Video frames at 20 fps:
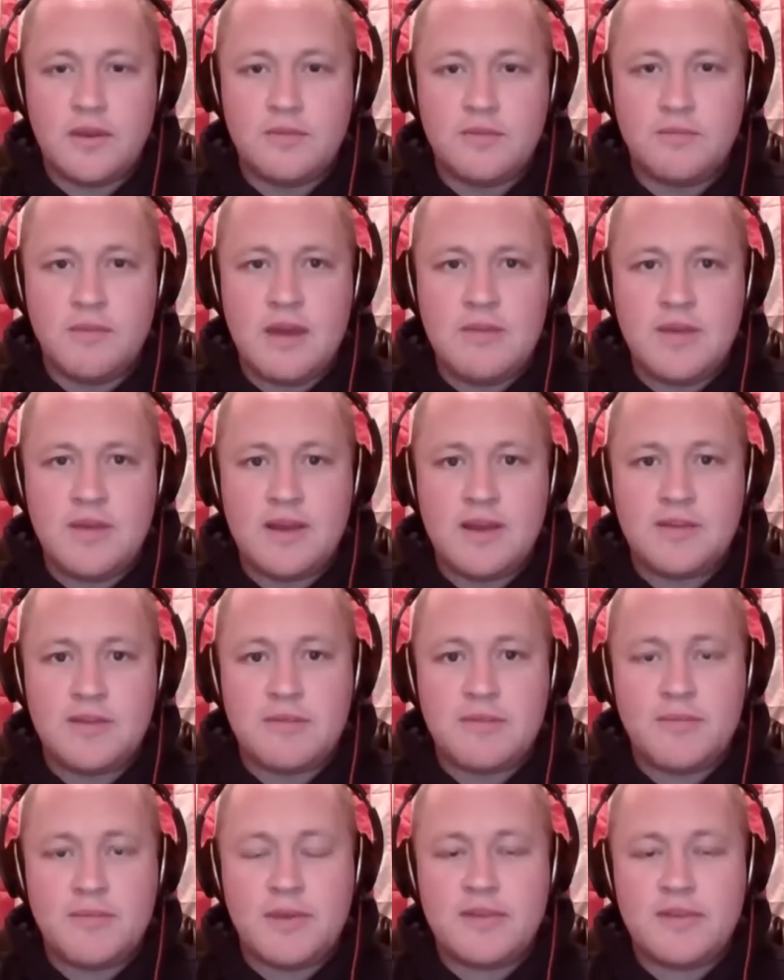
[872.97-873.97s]
Maybe not
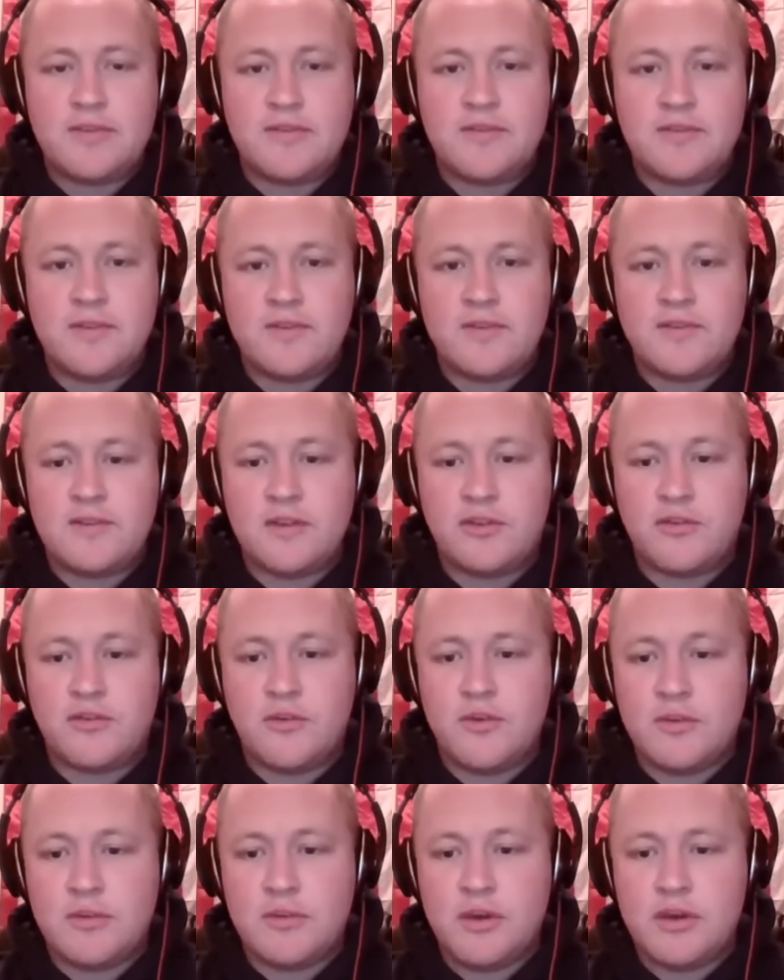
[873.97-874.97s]
the best decision to
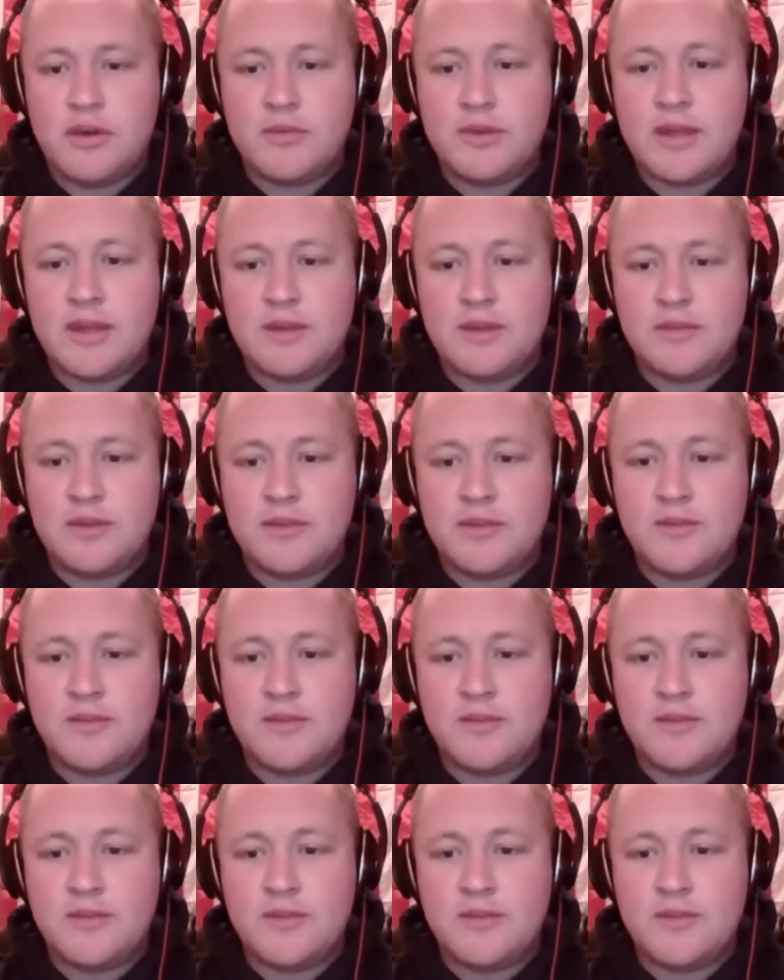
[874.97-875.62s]
throw the ball to begin with,